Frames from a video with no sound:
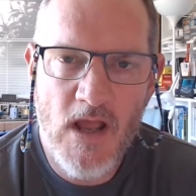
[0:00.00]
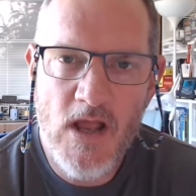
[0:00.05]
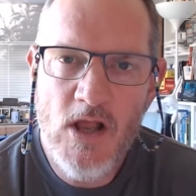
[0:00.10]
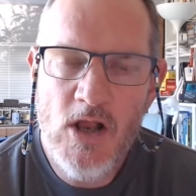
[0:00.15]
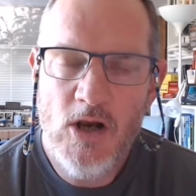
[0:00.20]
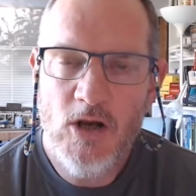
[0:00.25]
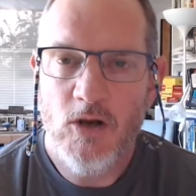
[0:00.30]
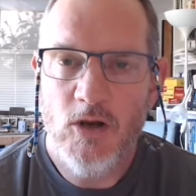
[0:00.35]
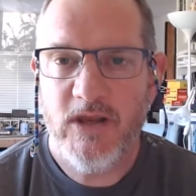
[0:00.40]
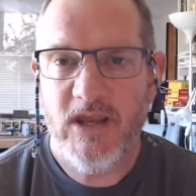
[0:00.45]

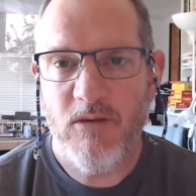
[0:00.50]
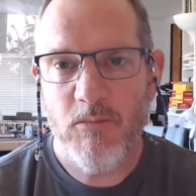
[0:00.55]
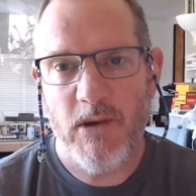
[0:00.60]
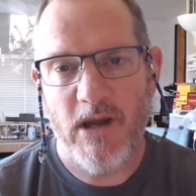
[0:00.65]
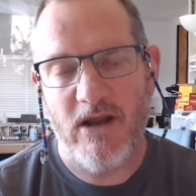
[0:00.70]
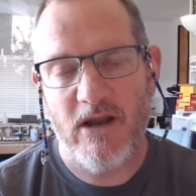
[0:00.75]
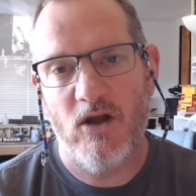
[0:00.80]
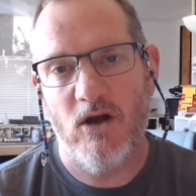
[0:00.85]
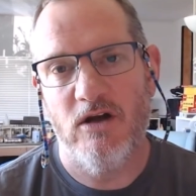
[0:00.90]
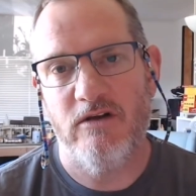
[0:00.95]
Looking
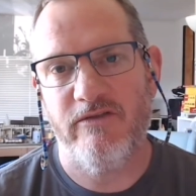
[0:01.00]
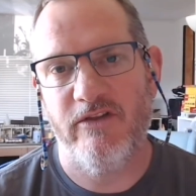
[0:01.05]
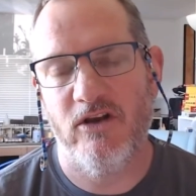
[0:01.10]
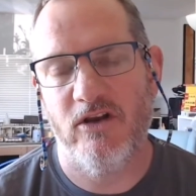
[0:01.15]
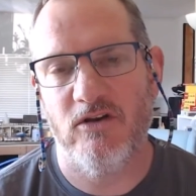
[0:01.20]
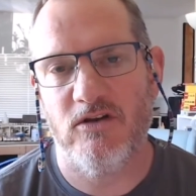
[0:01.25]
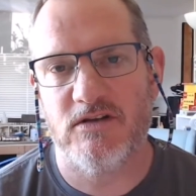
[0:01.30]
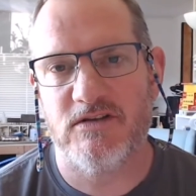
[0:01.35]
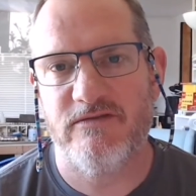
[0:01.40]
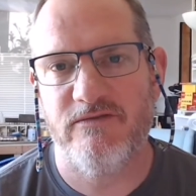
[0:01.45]
back over the
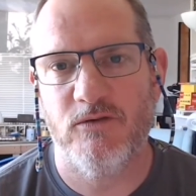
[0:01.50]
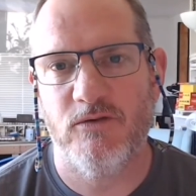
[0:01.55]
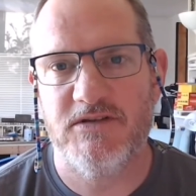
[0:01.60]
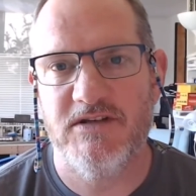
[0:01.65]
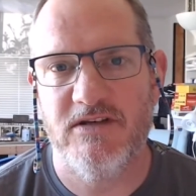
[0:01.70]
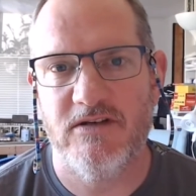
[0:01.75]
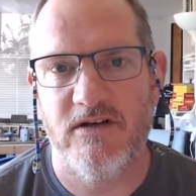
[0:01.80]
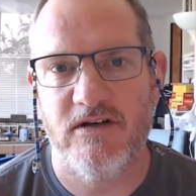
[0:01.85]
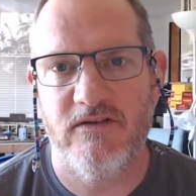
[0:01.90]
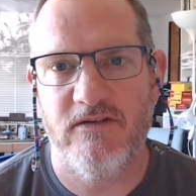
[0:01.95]
last
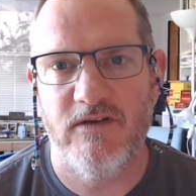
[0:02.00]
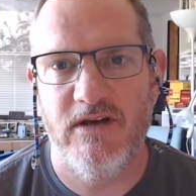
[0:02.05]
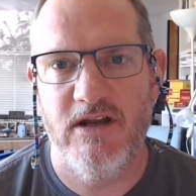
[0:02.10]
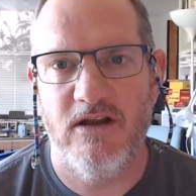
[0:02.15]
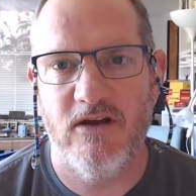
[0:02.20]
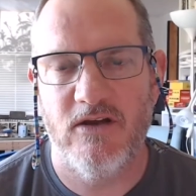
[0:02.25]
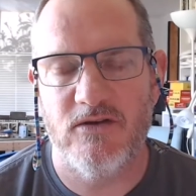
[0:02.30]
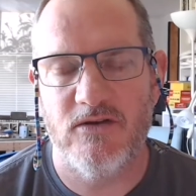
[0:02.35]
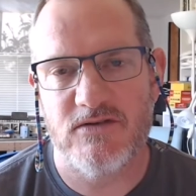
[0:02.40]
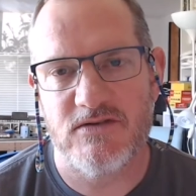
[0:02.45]
49
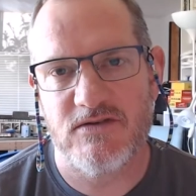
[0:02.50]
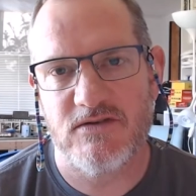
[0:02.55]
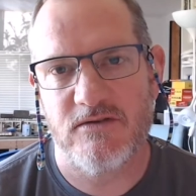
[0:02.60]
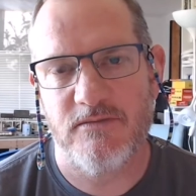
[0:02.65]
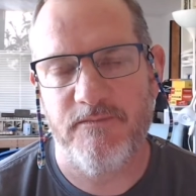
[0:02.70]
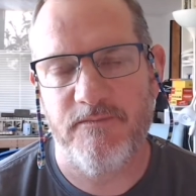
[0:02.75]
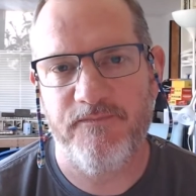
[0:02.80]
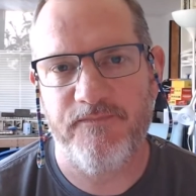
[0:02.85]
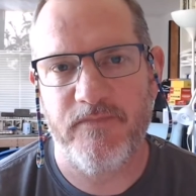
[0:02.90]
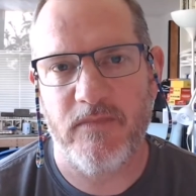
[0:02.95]
videos,
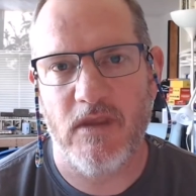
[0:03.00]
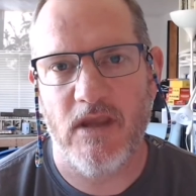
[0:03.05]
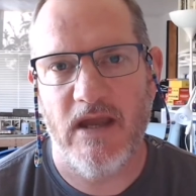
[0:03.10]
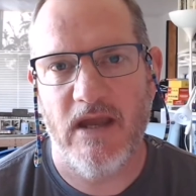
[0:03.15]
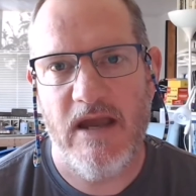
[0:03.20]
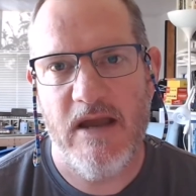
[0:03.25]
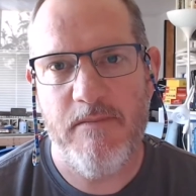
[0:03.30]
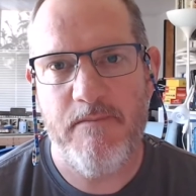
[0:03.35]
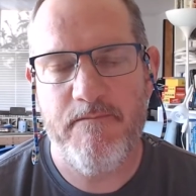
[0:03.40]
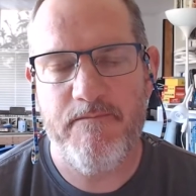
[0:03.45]

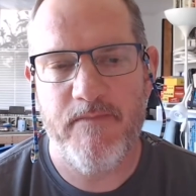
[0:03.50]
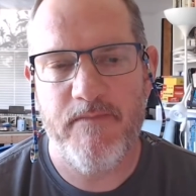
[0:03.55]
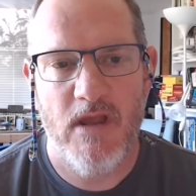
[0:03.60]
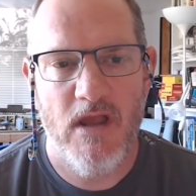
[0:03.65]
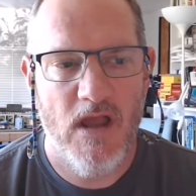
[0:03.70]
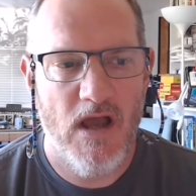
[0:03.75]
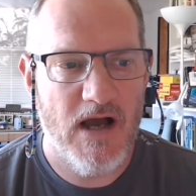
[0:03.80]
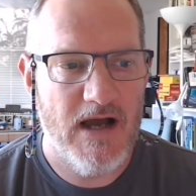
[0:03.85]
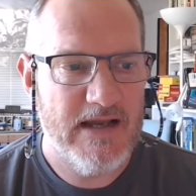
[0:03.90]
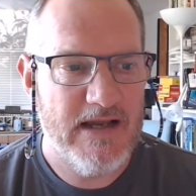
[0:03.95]

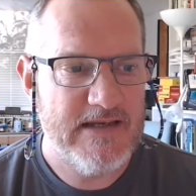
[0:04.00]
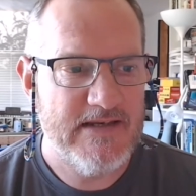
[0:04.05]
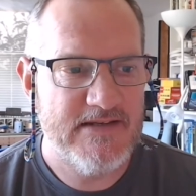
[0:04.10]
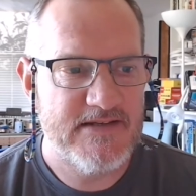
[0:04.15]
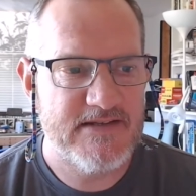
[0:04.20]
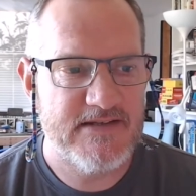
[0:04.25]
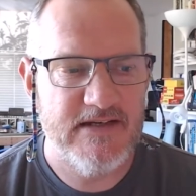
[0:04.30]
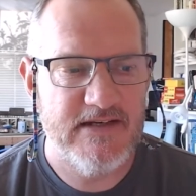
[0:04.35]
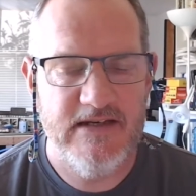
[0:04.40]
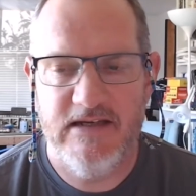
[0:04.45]
I can
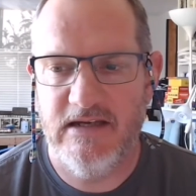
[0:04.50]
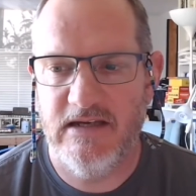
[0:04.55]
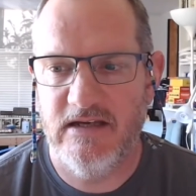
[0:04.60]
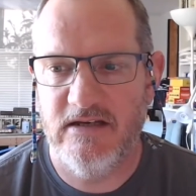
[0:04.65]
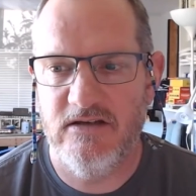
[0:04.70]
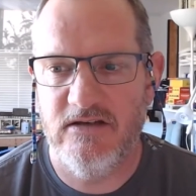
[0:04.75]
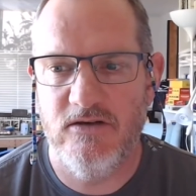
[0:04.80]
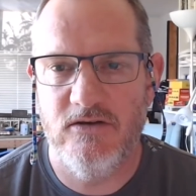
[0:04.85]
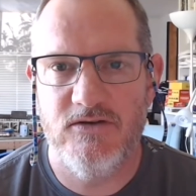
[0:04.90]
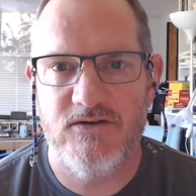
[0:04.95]
see
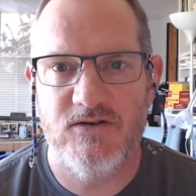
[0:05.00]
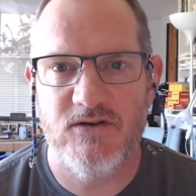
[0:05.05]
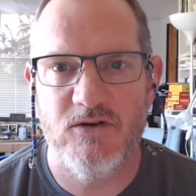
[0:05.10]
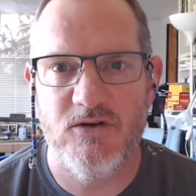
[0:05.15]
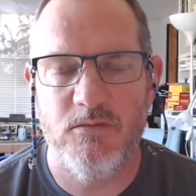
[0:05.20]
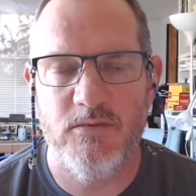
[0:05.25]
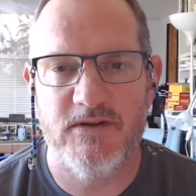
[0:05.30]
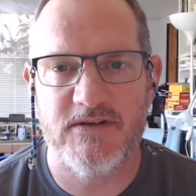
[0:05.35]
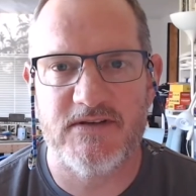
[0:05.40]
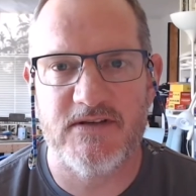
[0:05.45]
in
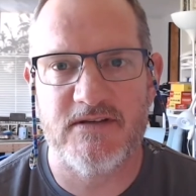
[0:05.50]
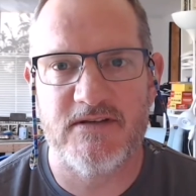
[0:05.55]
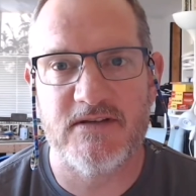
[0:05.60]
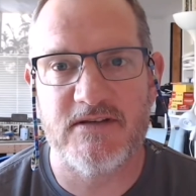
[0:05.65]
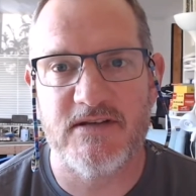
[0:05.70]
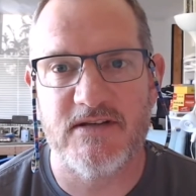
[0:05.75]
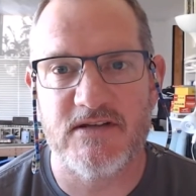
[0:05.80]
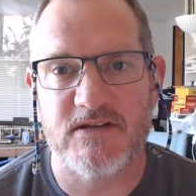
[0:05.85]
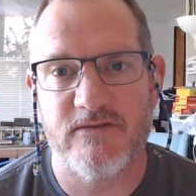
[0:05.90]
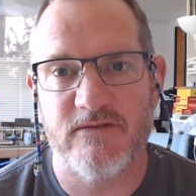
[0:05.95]
YouTube the
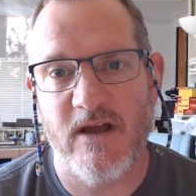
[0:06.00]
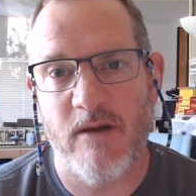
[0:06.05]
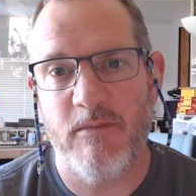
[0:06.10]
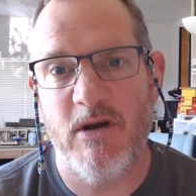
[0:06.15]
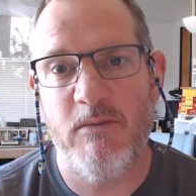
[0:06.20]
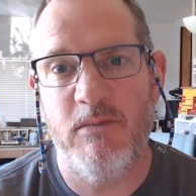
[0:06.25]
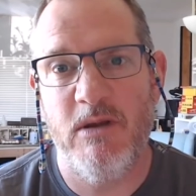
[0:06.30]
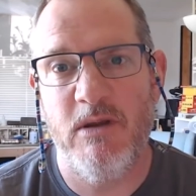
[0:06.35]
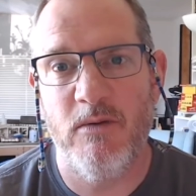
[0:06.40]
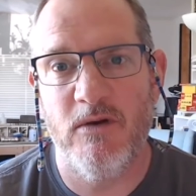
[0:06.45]
statistics of how many
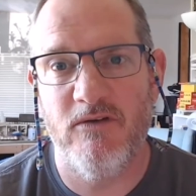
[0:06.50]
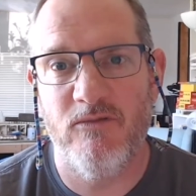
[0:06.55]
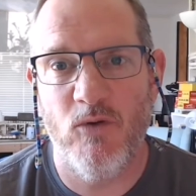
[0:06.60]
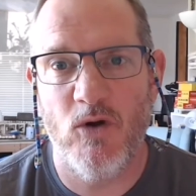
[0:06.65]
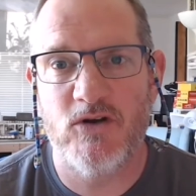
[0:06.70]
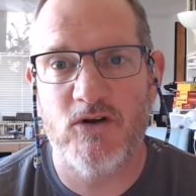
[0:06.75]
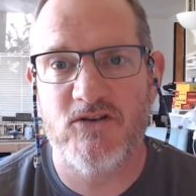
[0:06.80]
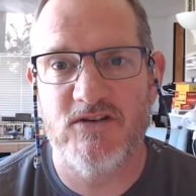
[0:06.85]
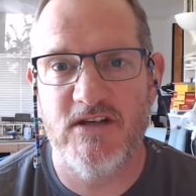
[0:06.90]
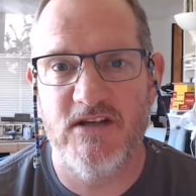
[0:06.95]
people have
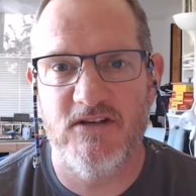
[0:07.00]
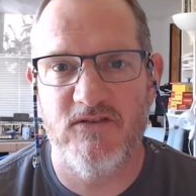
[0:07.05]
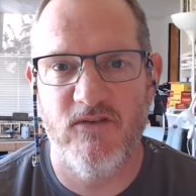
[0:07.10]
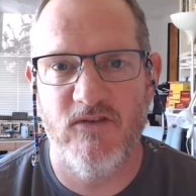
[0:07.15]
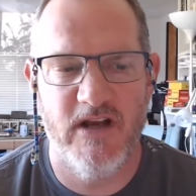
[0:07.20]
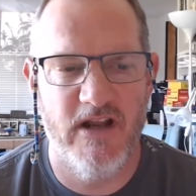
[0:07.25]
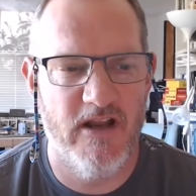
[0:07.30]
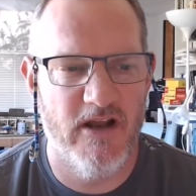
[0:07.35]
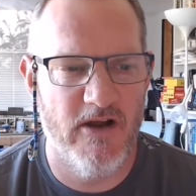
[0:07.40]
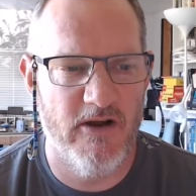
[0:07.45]
watched each
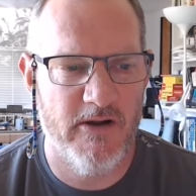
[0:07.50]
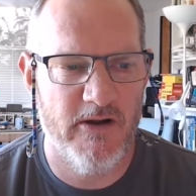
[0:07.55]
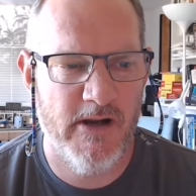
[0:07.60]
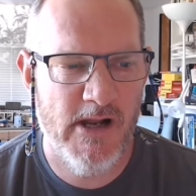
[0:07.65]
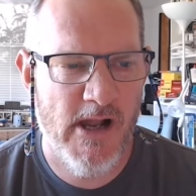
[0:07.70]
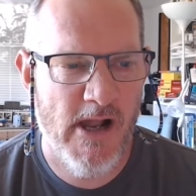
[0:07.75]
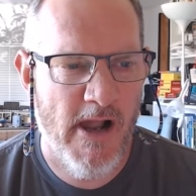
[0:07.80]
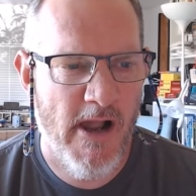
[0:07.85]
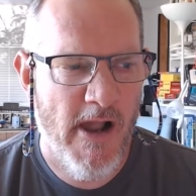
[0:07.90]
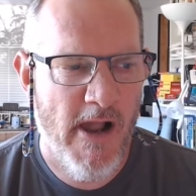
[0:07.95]
video,
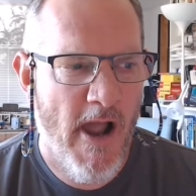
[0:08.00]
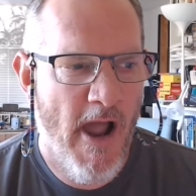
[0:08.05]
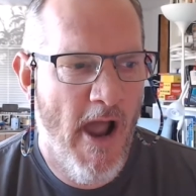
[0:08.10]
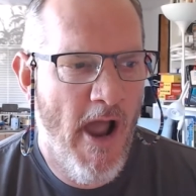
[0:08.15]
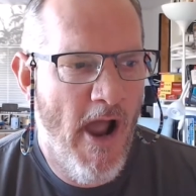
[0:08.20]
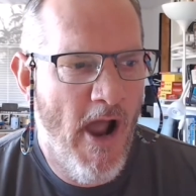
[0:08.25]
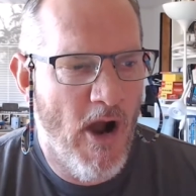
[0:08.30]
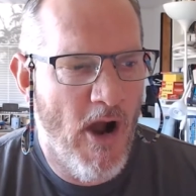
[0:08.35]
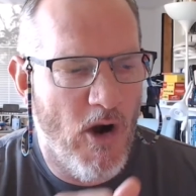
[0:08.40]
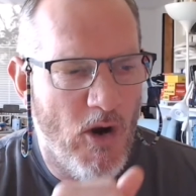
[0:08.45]

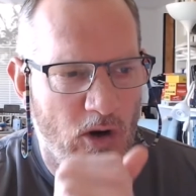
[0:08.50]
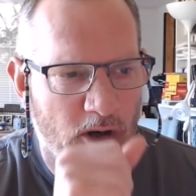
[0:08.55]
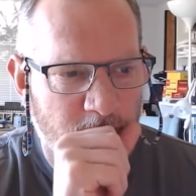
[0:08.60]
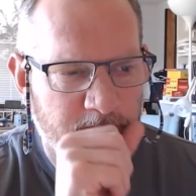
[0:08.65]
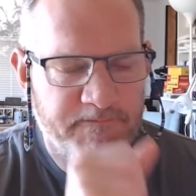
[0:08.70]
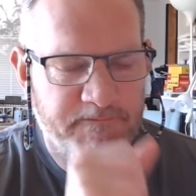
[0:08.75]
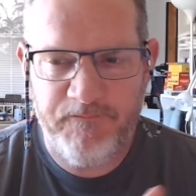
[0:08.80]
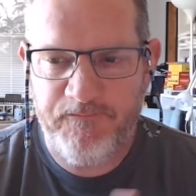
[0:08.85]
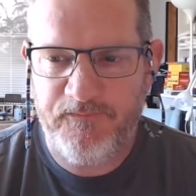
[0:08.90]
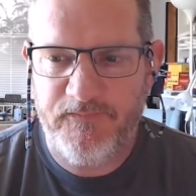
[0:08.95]
or
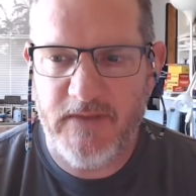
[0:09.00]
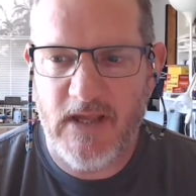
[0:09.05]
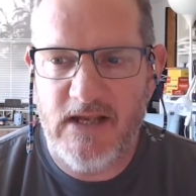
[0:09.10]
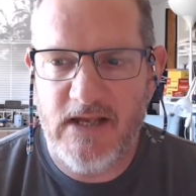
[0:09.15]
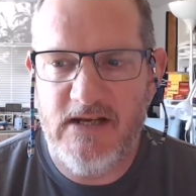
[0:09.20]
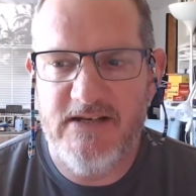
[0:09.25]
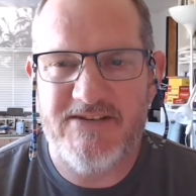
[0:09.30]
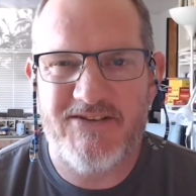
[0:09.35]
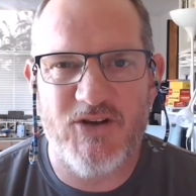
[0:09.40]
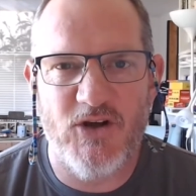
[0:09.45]
at
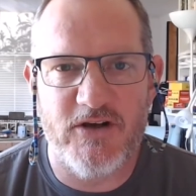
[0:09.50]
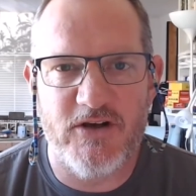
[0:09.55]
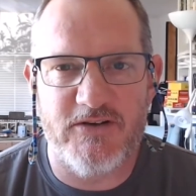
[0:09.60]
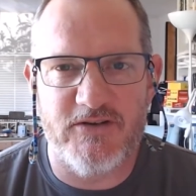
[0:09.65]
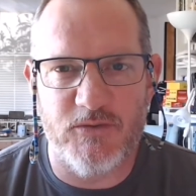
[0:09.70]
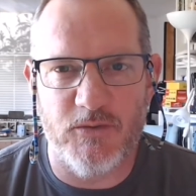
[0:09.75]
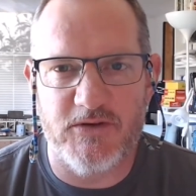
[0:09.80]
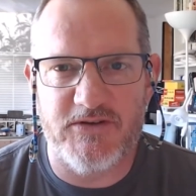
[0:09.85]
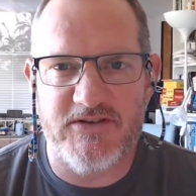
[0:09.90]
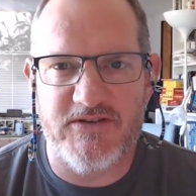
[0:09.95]
least started
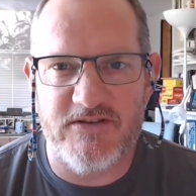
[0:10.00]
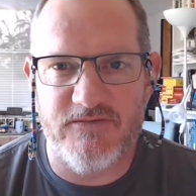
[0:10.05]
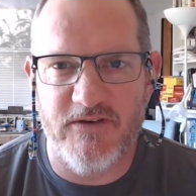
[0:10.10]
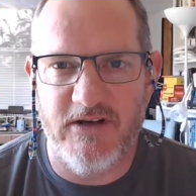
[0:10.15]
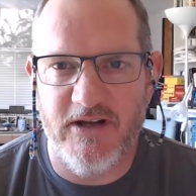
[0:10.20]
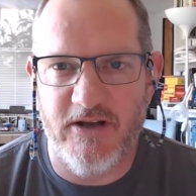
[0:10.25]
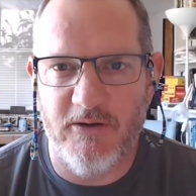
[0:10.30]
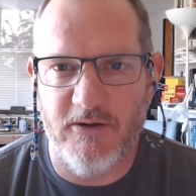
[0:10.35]
to watch each video,